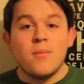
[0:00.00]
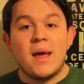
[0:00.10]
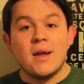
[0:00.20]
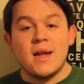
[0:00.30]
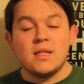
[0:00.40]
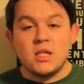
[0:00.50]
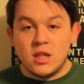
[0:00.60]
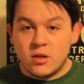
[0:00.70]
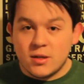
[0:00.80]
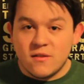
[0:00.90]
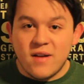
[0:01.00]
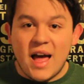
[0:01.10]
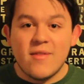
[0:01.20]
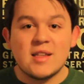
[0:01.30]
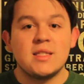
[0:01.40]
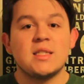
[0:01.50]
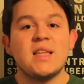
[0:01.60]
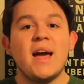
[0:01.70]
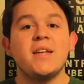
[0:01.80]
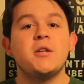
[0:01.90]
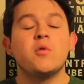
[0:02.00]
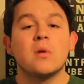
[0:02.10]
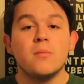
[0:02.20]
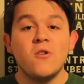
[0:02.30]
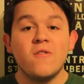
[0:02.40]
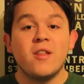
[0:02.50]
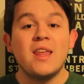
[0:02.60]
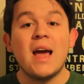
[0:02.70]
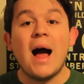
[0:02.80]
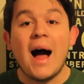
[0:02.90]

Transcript: made in 1935, has decided to remove the